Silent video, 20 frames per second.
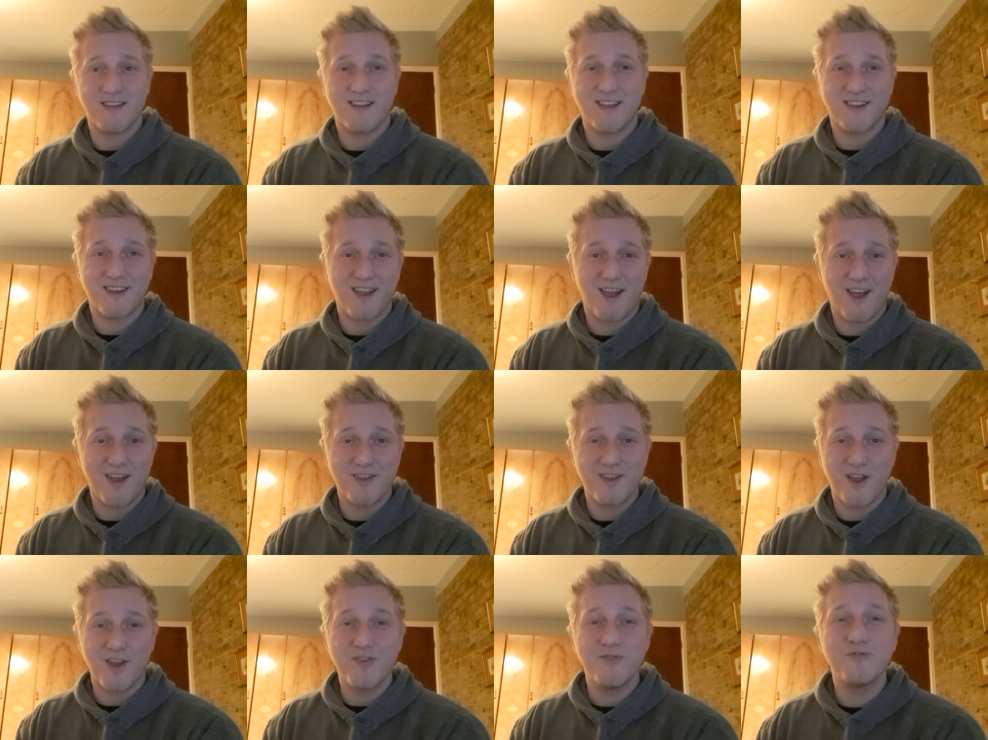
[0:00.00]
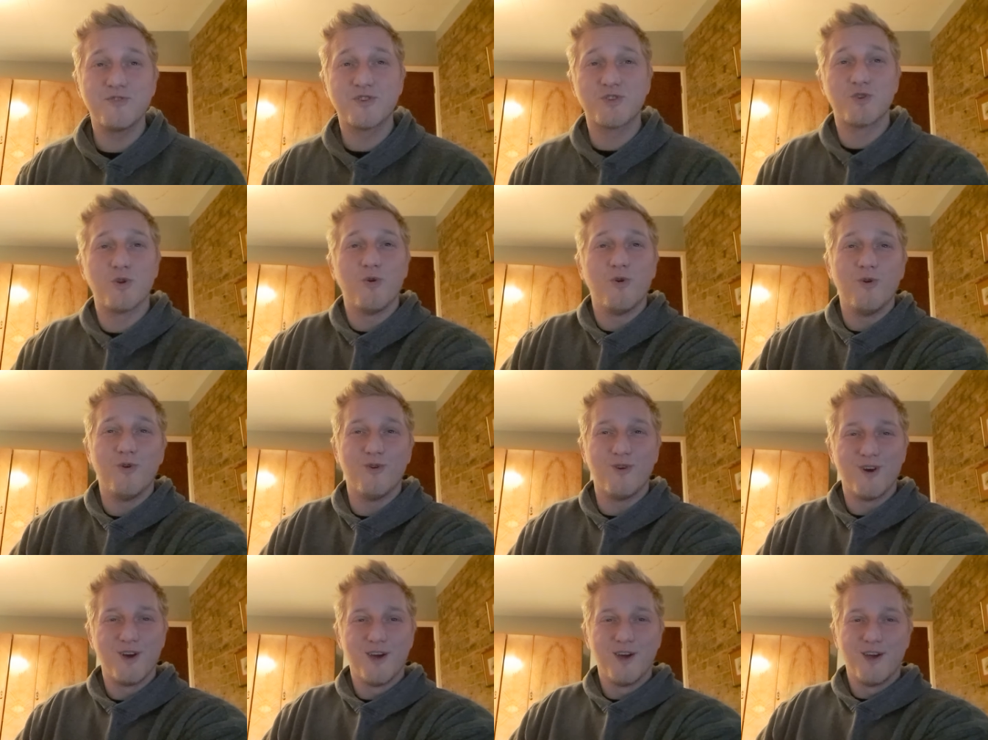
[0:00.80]
Like, are, are you
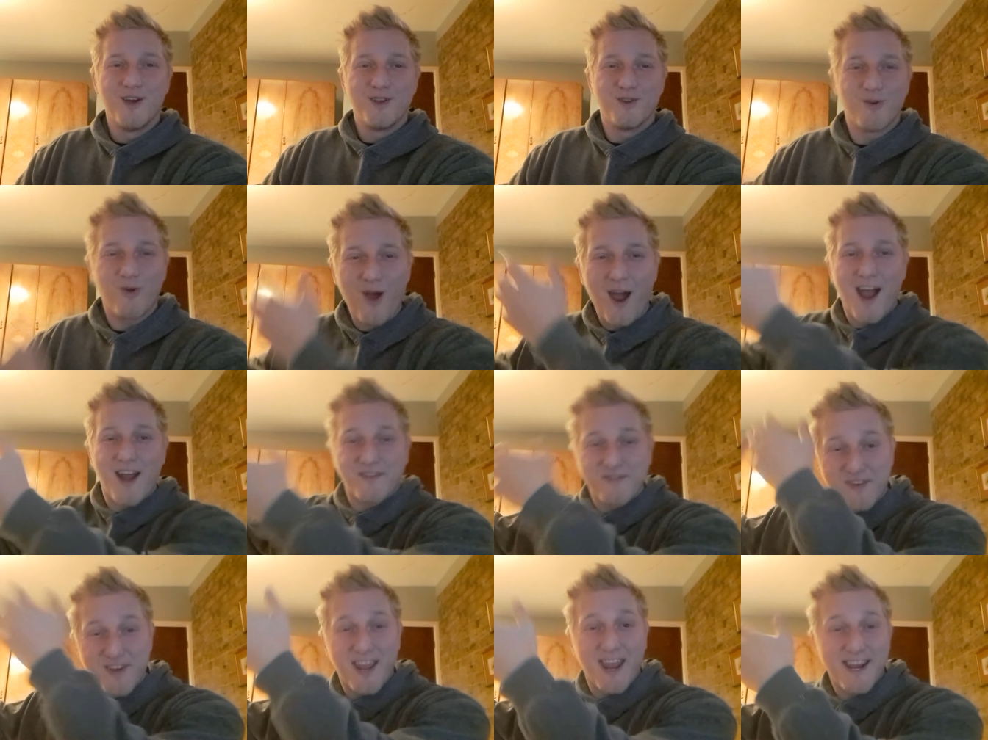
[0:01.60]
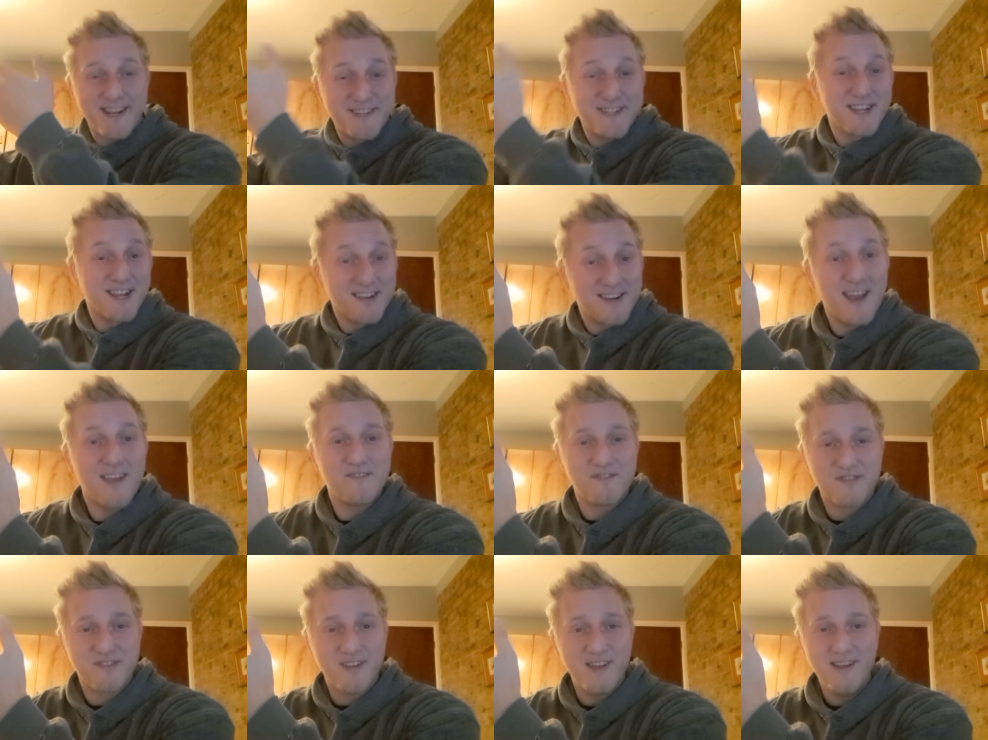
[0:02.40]
sure you're advocating against